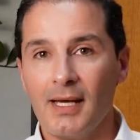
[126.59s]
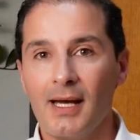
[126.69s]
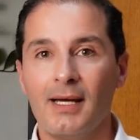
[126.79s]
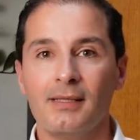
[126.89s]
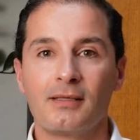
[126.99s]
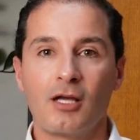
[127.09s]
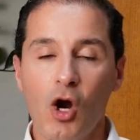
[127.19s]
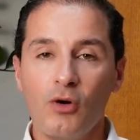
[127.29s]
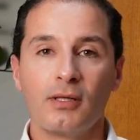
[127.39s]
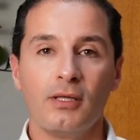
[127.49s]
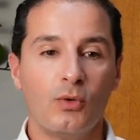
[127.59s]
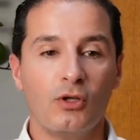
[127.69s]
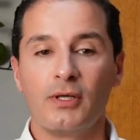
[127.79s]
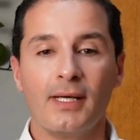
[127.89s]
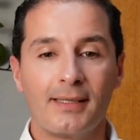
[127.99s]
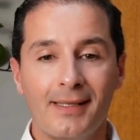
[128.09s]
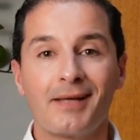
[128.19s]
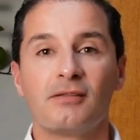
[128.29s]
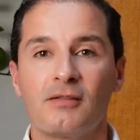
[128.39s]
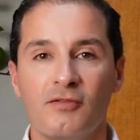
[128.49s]
And currently we're looking at in
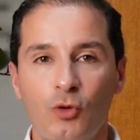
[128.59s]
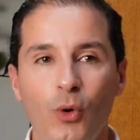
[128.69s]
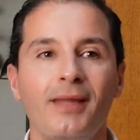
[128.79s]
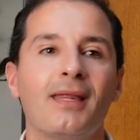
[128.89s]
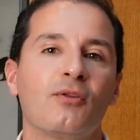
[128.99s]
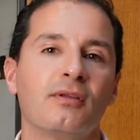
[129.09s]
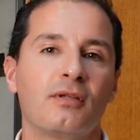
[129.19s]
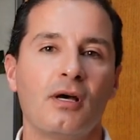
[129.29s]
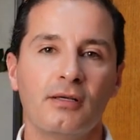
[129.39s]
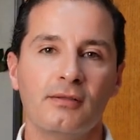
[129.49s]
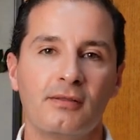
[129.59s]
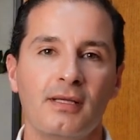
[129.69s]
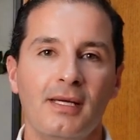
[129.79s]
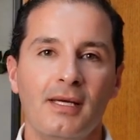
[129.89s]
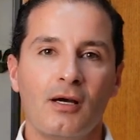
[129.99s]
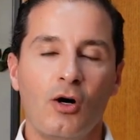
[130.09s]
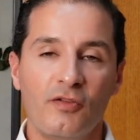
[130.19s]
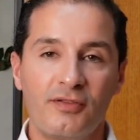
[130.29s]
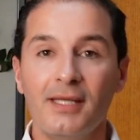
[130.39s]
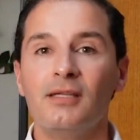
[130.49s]
excess of 20,000 tons
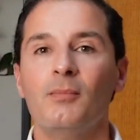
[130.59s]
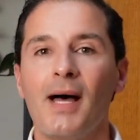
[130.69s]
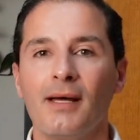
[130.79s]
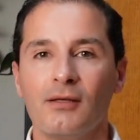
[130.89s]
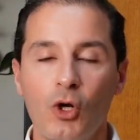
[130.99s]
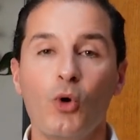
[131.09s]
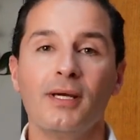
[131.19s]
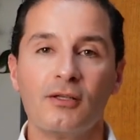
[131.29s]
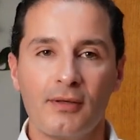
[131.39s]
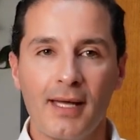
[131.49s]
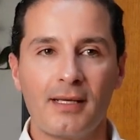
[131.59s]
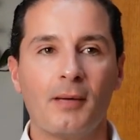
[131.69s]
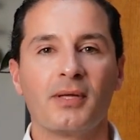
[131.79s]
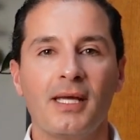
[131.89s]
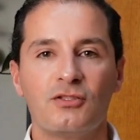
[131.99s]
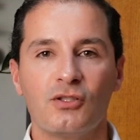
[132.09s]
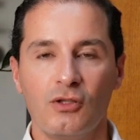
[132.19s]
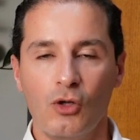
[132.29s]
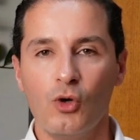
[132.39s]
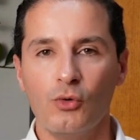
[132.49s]
of tin demand going into that application
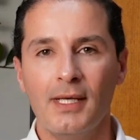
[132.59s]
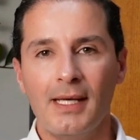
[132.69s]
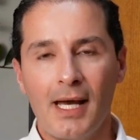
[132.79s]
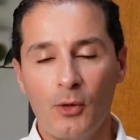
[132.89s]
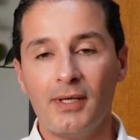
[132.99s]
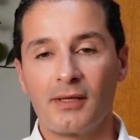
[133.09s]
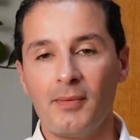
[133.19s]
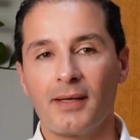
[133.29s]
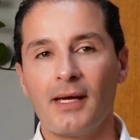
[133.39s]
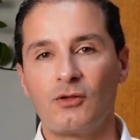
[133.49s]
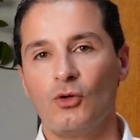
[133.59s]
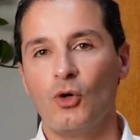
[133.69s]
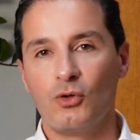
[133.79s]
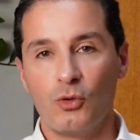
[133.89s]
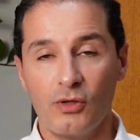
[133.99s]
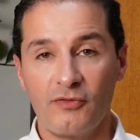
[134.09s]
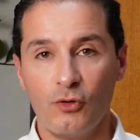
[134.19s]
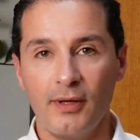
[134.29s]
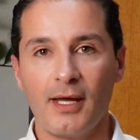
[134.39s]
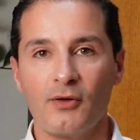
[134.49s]
alone, and we'd expect that to grow towards
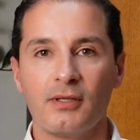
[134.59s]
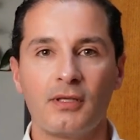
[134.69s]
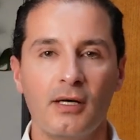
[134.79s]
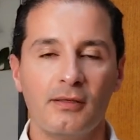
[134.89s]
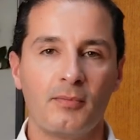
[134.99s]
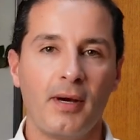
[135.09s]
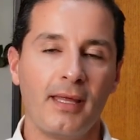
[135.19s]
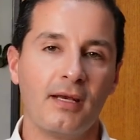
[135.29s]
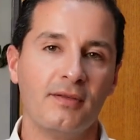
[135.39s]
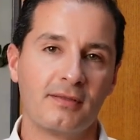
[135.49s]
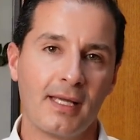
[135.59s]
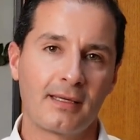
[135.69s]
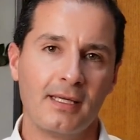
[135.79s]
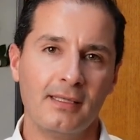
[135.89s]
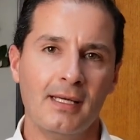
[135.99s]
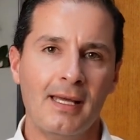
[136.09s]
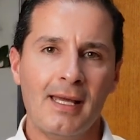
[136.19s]
40,000 tons by the end of this decade.